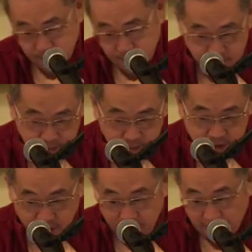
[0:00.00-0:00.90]

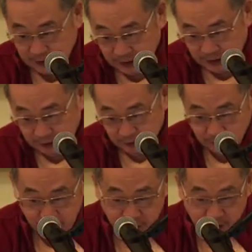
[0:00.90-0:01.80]
attraction for the
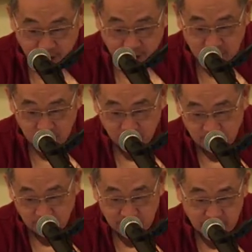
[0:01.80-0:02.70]
topics of Krishna, in
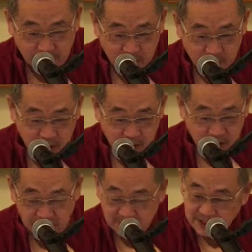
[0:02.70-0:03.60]
other words, to the
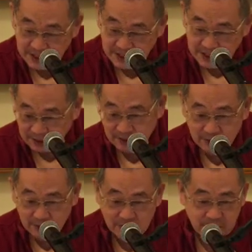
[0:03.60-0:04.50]
extent that you're
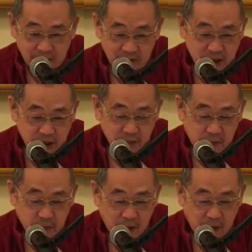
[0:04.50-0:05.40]
serious about bhakti
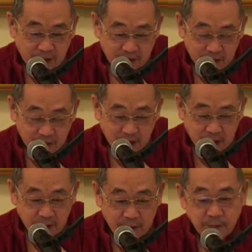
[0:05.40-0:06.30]
yoga,
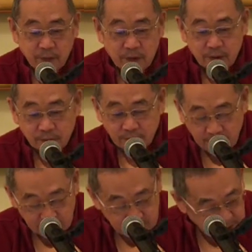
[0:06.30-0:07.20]
to that
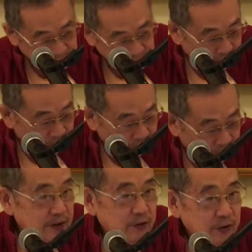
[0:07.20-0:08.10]
extent, you give
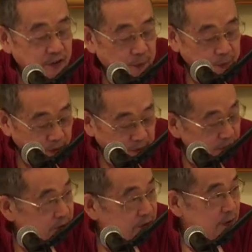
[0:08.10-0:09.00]
up all your
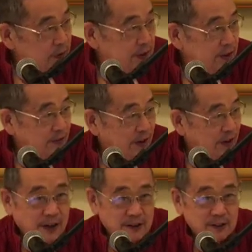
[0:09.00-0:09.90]
duties in varnashram
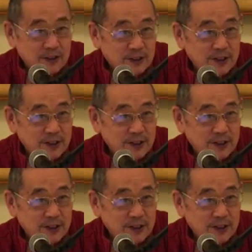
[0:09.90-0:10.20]
system.